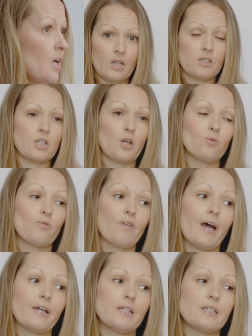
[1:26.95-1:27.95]
So
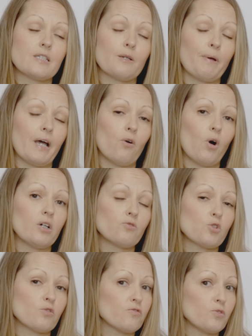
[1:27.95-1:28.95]
that is about
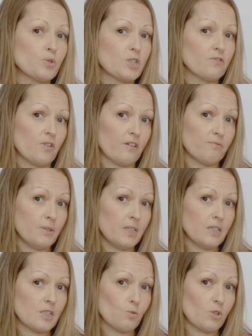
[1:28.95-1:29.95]
145
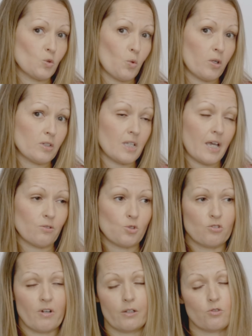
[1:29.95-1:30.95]
minutes, which works out to
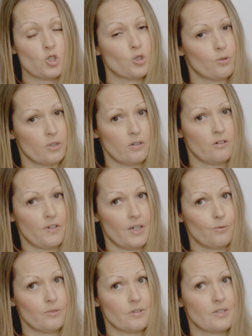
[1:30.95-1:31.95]
around 2.5
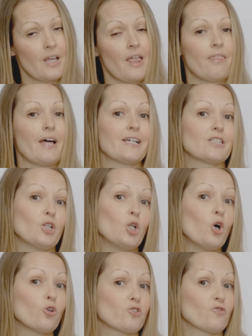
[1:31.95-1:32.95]
hours. That is a
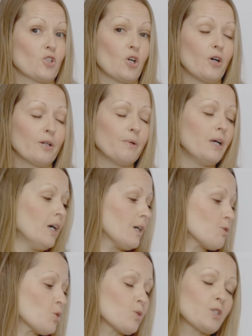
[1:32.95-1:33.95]
lot of time.
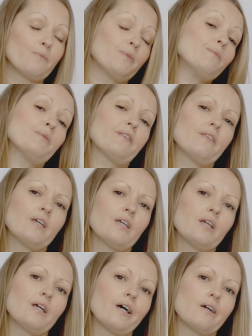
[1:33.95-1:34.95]
I'm sure some people are
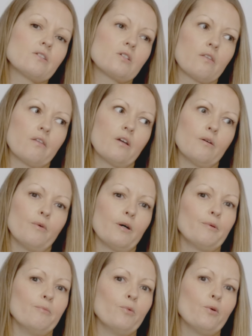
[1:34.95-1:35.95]
thinking, actually, I think I might
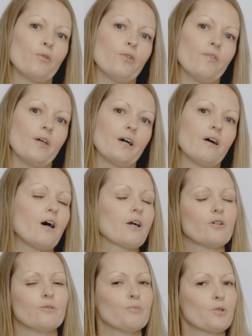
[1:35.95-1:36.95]
be more than that. I
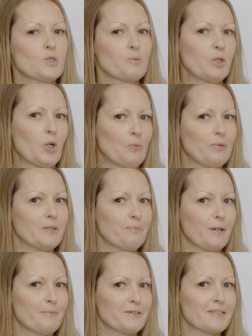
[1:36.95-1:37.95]
couldn't possibly comment
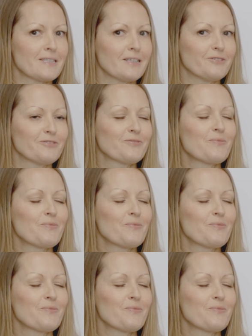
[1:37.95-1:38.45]
about myself.